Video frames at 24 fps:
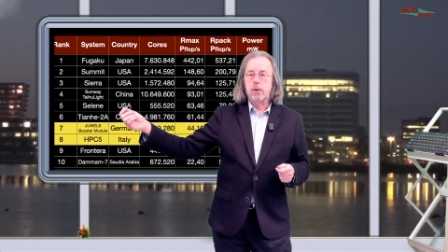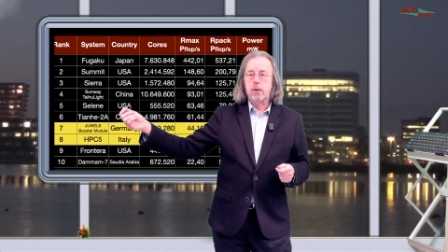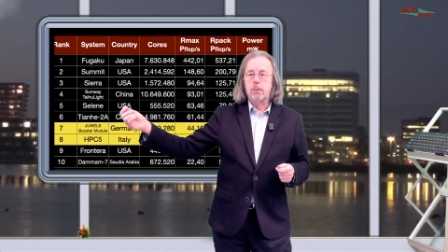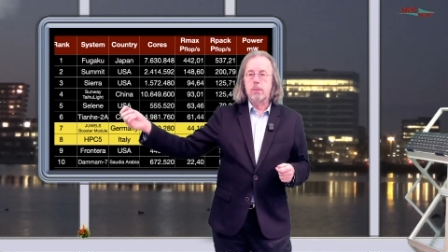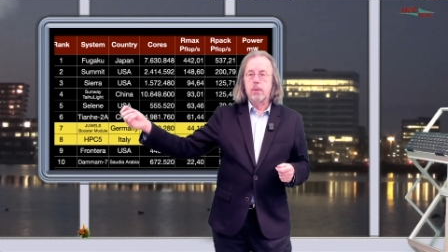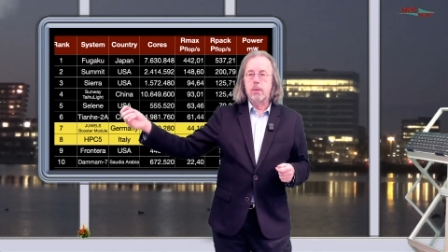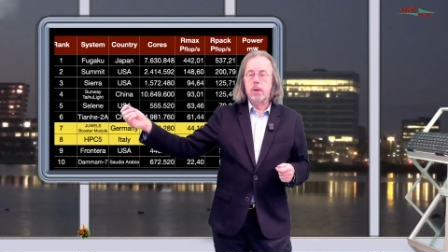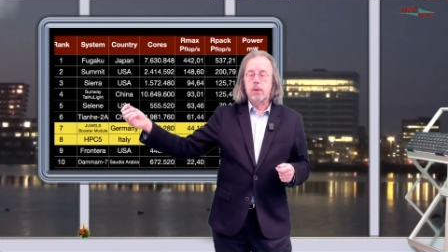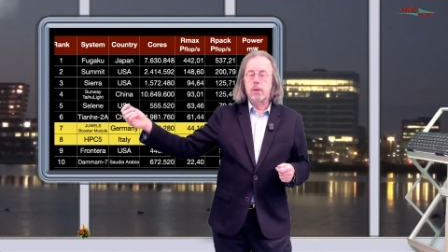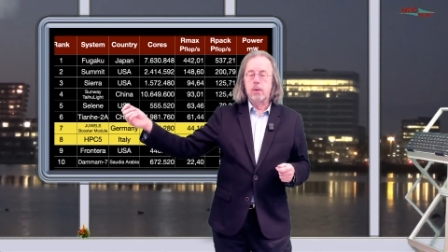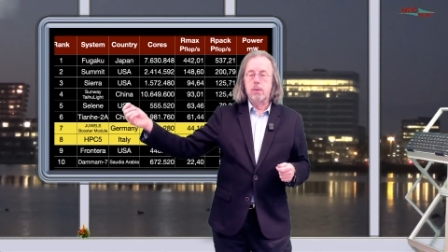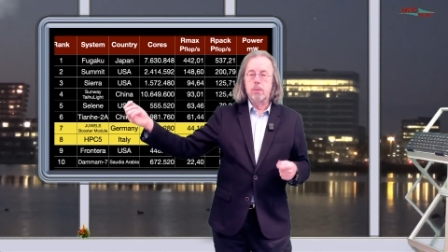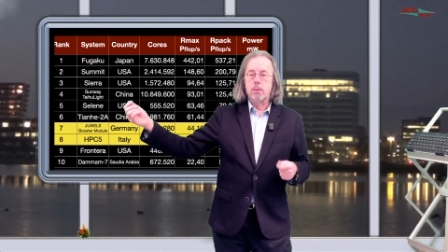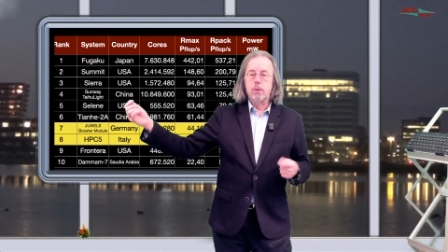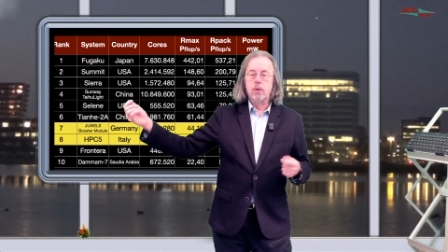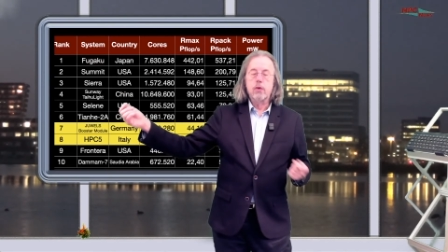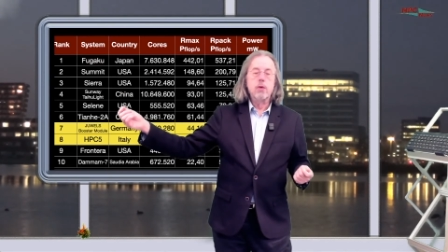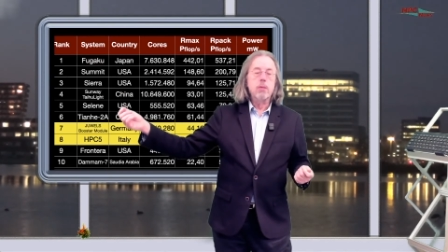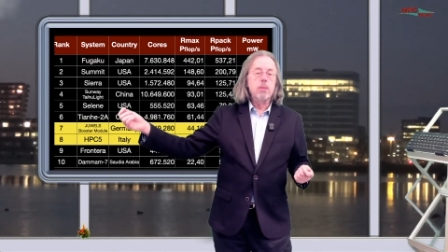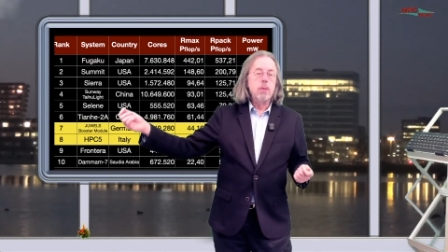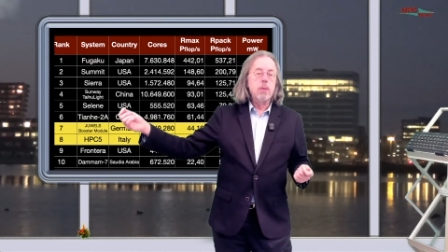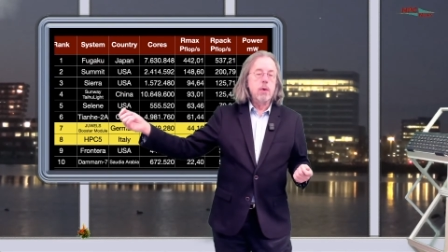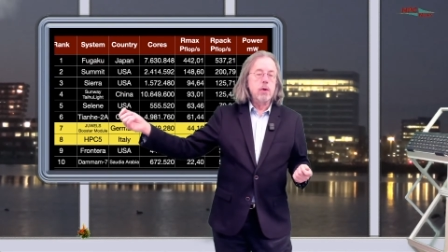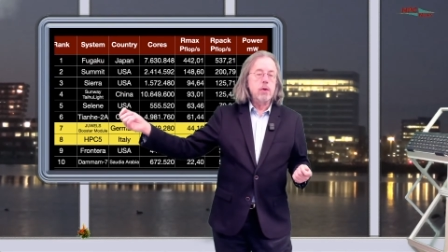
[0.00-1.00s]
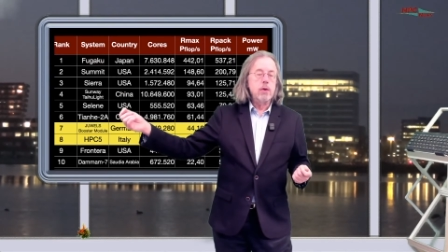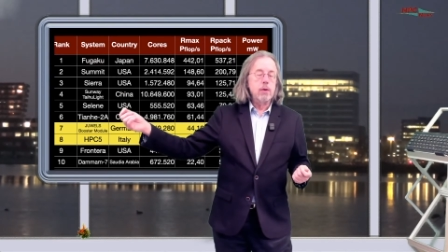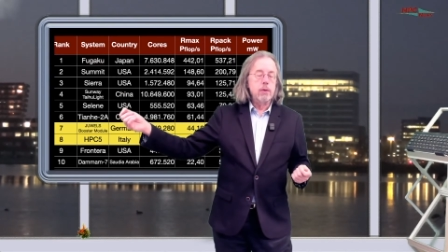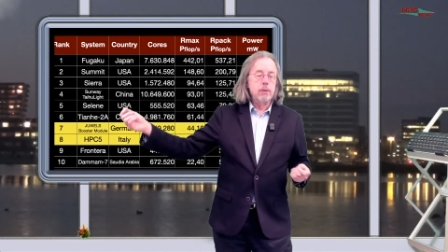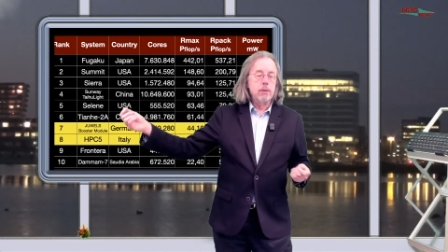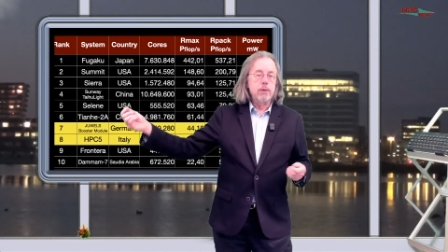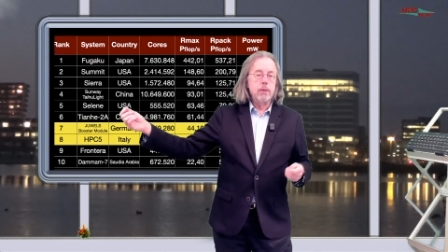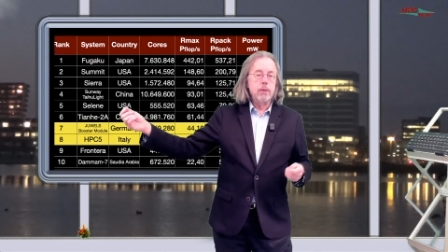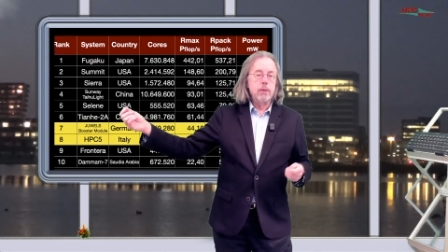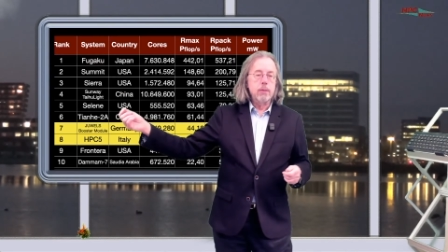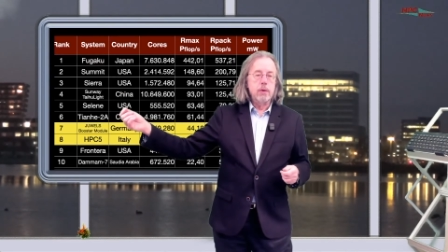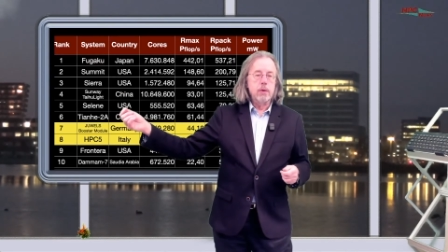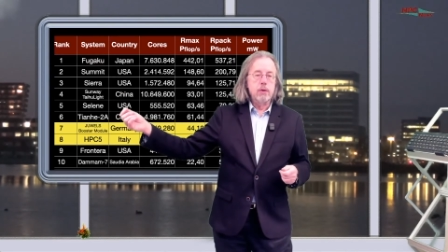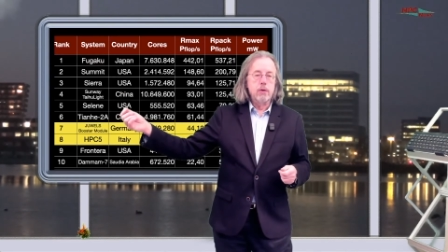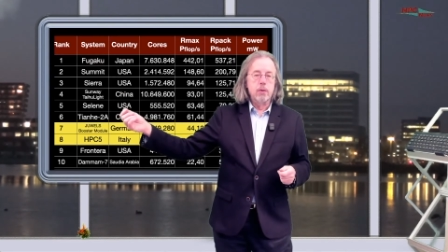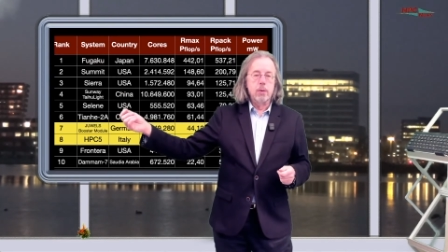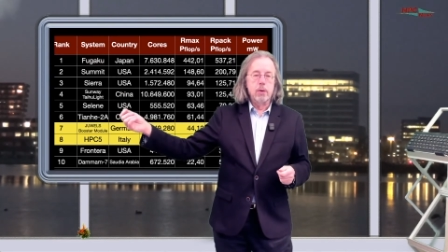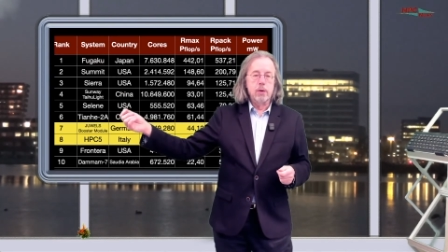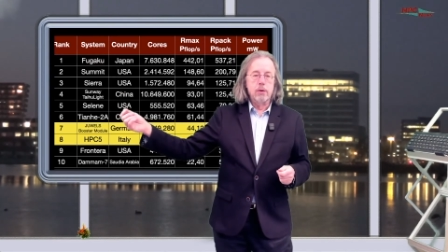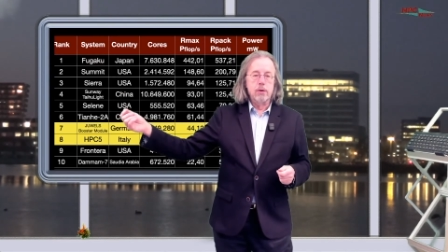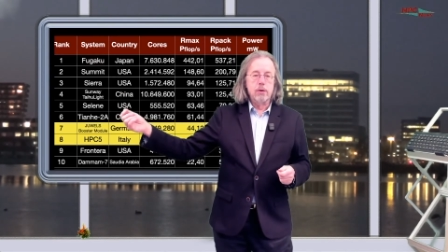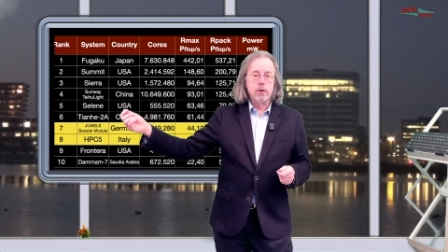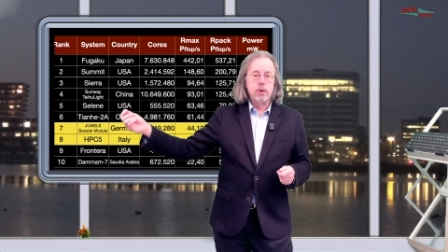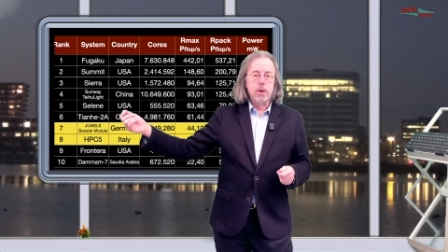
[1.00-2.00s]
the booster module from the
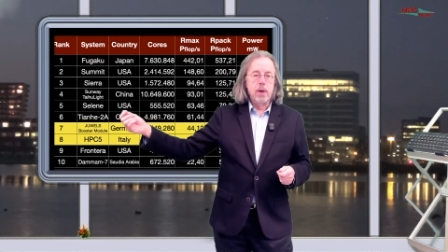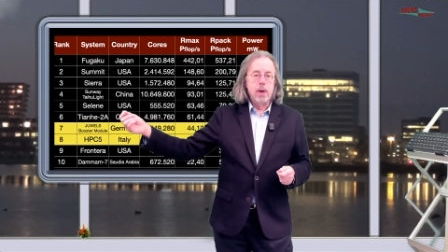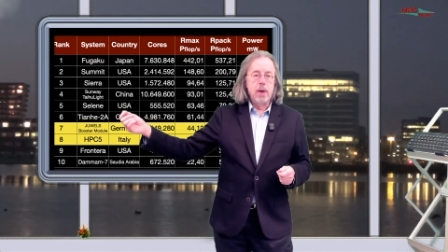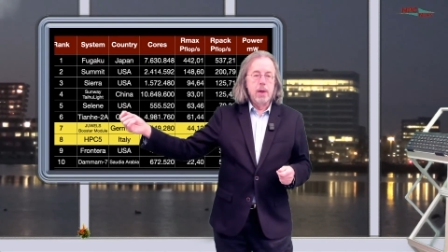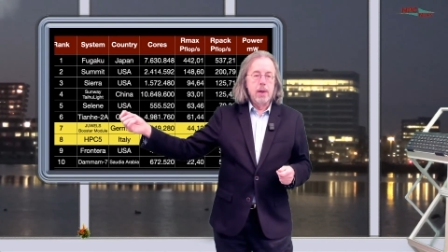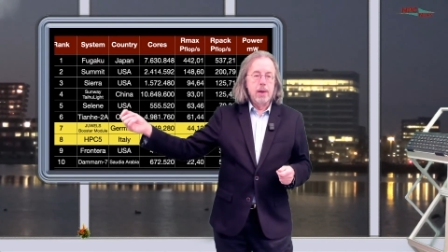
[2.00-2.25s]
JUWELS.